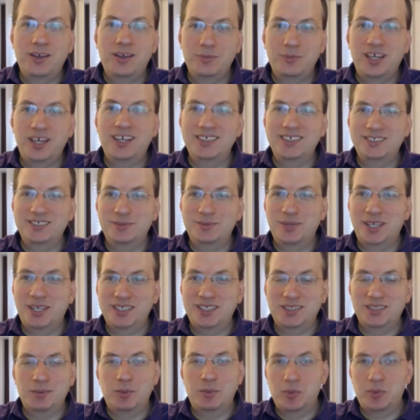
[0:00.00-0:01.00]
because
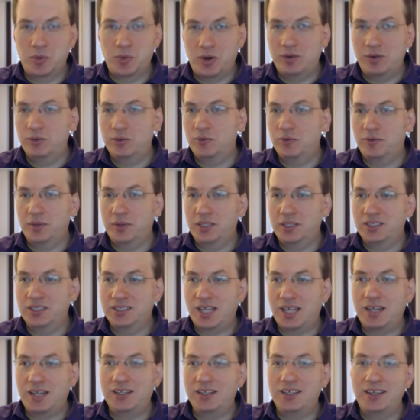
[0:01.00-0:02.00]
the memorandum of
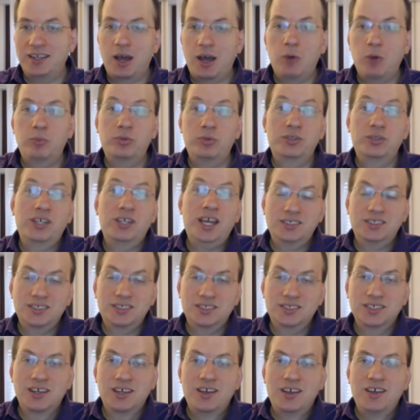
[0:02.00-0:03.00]
understanding now
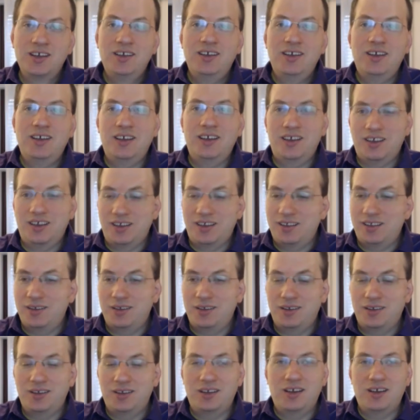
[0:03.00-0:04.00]
protects
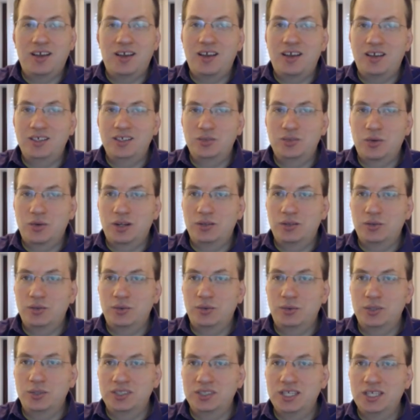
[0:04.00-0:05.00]
Israel
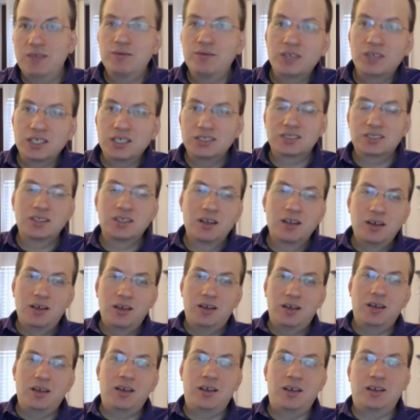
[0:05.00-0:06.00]
to receive this
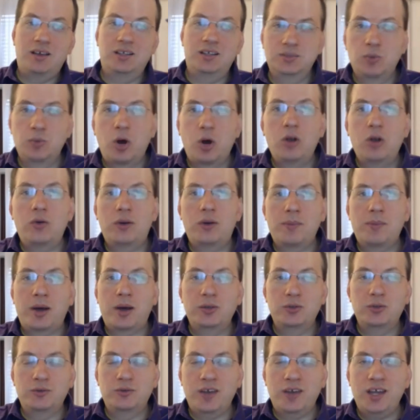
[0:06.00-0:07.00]
smaller
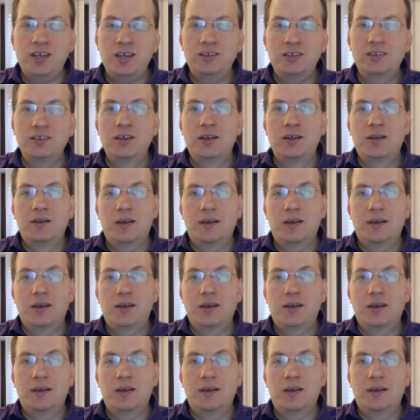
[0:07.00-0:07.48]
amount of aid,